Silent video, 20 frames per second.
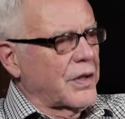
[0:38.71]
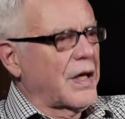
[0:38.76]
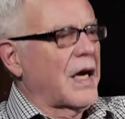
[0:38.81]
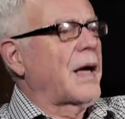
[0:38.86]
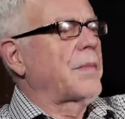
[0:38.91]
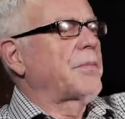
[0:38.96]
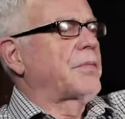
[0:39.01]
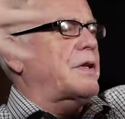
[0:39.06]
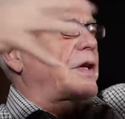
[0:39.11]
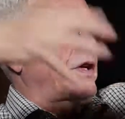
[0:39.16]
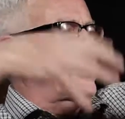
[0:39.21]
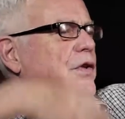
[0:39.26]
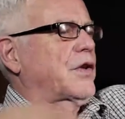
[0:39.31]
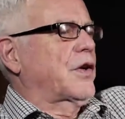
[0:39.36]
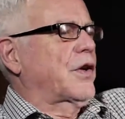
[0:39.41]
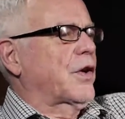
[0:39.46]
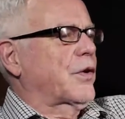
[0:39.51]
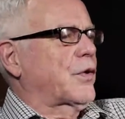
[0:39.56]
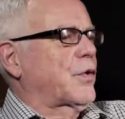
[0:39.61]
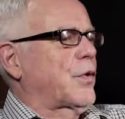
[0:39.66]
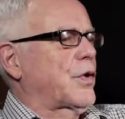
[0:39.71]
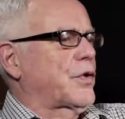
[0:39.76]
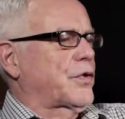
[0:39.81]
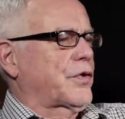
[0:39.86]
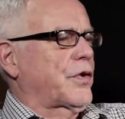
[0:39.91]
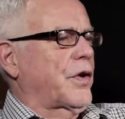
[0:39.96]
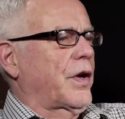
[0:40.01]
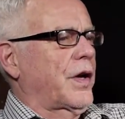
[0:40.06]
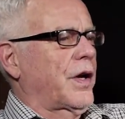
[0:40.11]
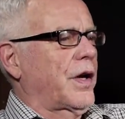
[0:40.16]
and I'm teaching a
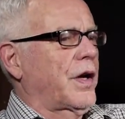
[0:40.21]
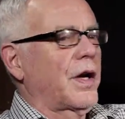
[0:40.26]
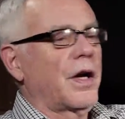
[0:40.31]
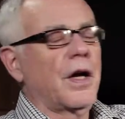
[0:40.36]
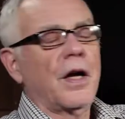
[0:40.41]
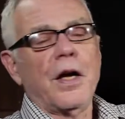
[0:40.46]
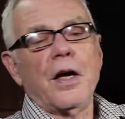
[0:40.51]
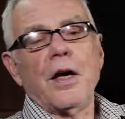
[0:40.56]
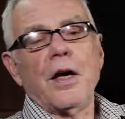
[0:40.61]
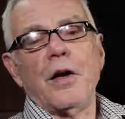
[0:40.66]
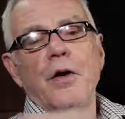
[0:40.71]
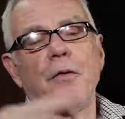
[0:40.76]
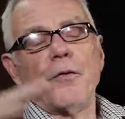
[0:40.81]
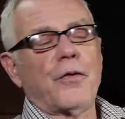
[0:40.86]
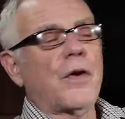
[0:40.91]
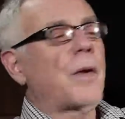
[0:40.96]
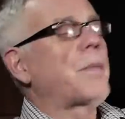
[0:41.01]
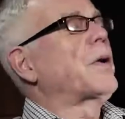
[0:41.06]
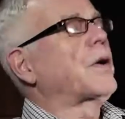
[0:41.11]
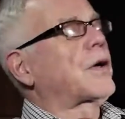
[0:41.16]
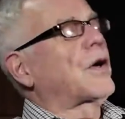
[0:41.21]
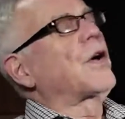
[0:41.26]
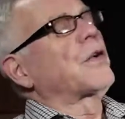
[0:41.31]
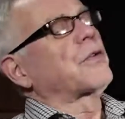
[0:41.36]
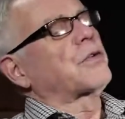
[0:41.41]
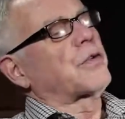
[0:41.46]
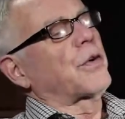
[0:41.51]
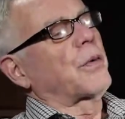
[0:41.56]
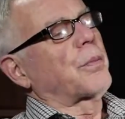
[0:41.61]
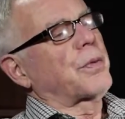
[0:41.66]
course on it from a
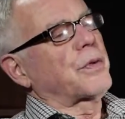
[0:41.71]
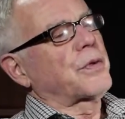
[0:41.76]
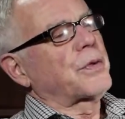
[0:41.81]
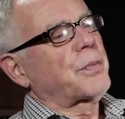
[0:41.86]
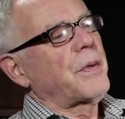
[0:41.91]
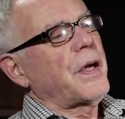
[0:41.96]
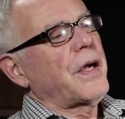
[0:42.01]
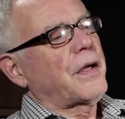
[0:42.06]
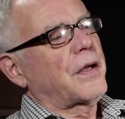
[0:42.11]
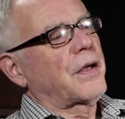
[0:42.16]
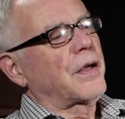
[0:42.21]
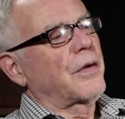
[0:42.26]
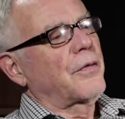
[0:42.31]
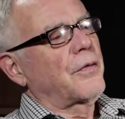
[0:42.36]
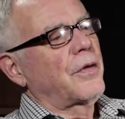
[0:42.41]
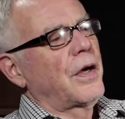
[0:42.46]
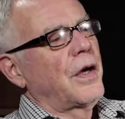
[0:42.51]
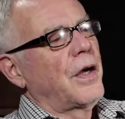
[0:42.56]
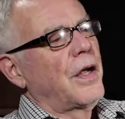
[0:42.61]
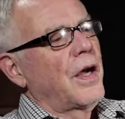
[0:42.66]
cultural perspective,